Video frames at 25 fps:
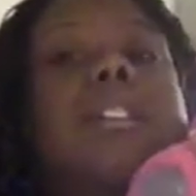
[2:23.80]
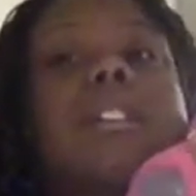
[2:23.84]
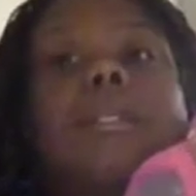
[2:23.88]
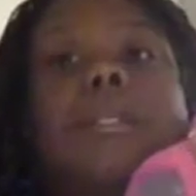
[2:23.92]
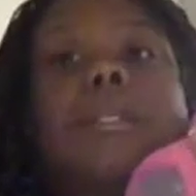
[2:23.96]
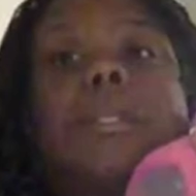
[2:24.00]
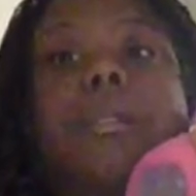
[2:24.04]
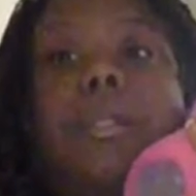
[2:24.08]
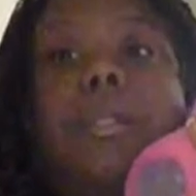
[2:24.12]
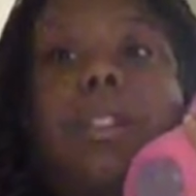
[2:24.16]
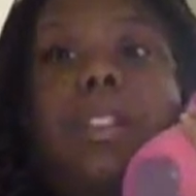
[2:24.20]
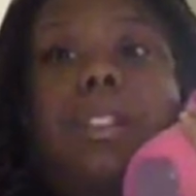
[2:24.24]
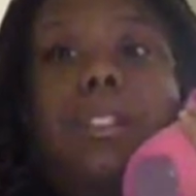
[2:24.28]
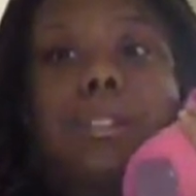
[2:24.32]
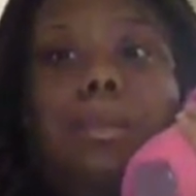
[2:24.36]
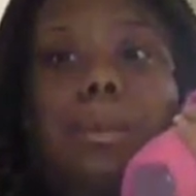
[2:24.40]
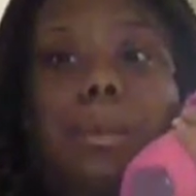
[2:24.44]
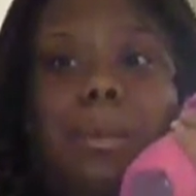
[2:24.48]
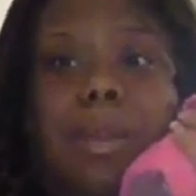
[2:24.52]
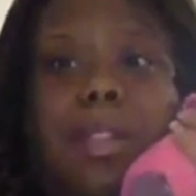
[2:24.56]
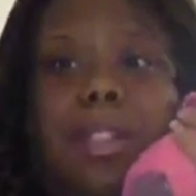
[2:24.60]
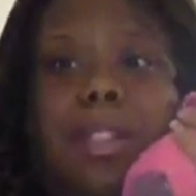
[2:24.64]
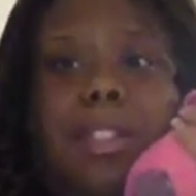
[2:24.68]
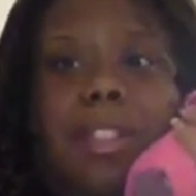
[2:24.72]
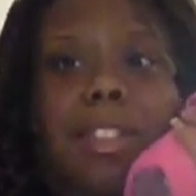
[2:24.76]
if you watched
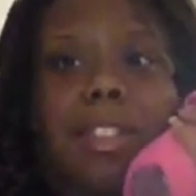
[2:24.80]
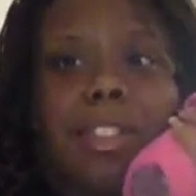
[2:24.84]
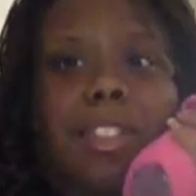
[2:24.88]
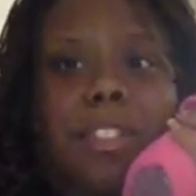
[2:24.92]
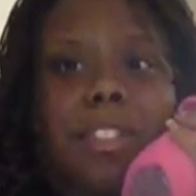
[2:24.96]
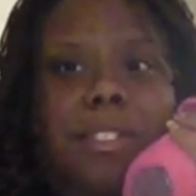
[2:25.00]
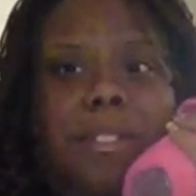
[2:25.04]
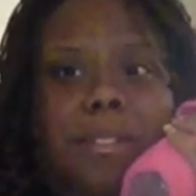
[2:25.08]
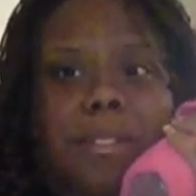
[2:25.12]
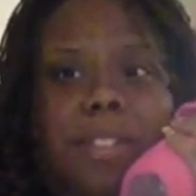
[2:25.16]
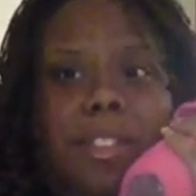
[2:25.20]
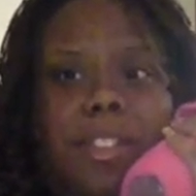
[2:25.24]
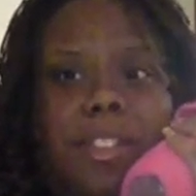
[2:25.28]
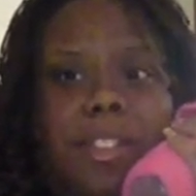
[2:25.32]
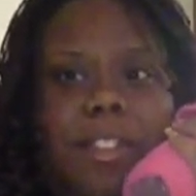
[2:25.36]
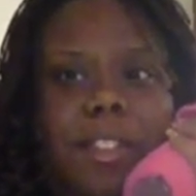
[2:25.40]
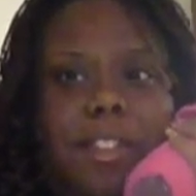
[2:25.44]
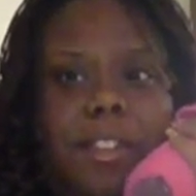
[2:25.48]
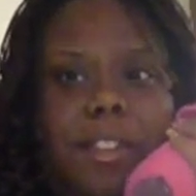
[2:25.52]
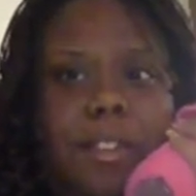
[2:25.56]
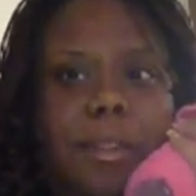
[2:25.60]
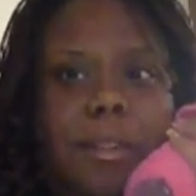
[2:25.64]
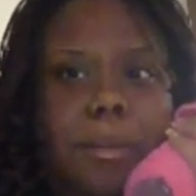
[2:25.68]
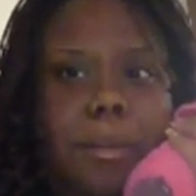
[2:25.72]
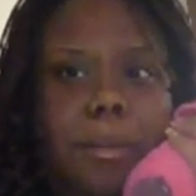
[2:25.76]
my last
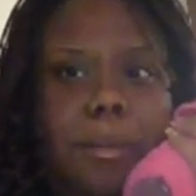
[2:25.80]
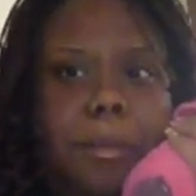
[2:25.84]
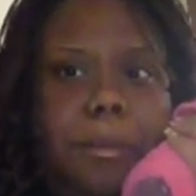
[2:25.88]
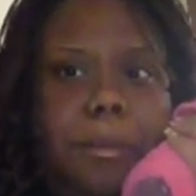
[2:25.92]
video,